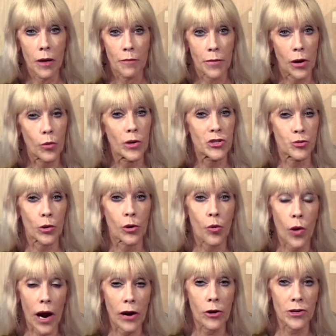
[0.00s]
but which
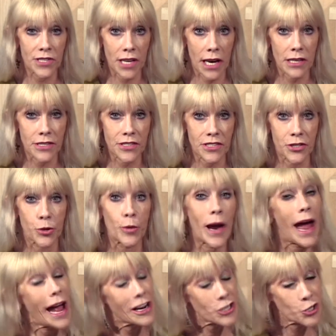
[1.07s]
requires us to
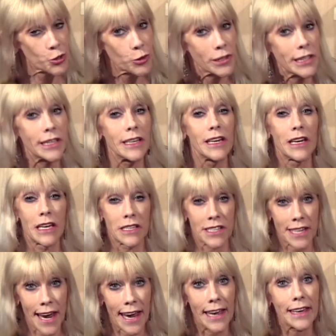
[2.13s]
actually
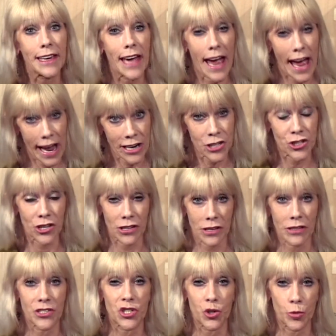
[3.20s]
take action
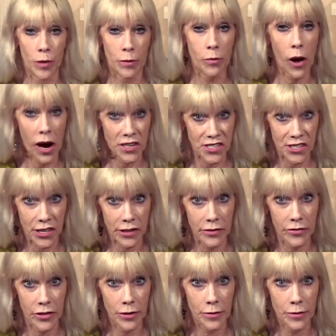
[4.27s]
to be positive.